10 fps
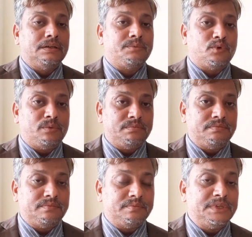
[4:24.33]

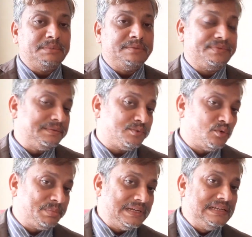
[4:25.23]
from
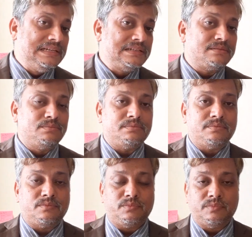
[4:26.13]
from fields,
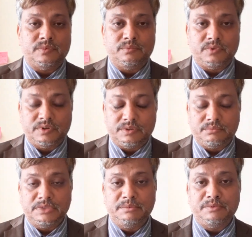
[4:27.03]

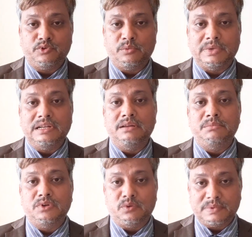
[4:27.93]
maybe from n
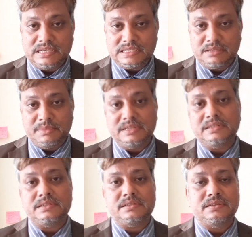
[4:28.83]
number of
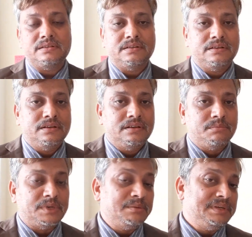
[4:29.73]
customers,
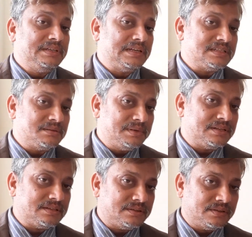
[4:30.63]
maybe
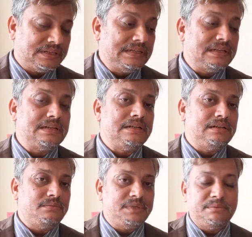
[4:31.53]
customers
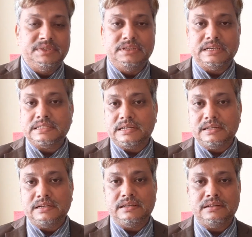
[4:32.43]
internal, maybe
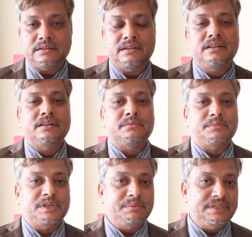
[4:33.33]
external,
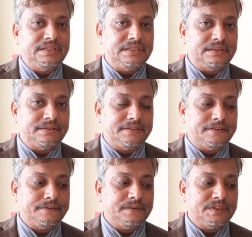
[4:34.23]
maybe
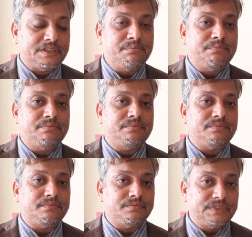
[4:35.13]
some
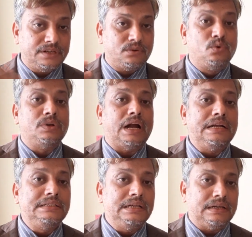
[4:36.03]
their own
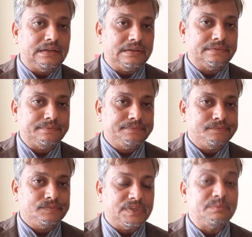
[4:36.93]
idea
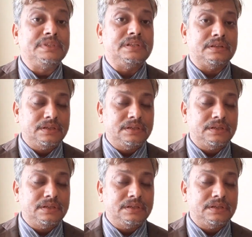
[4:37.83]
with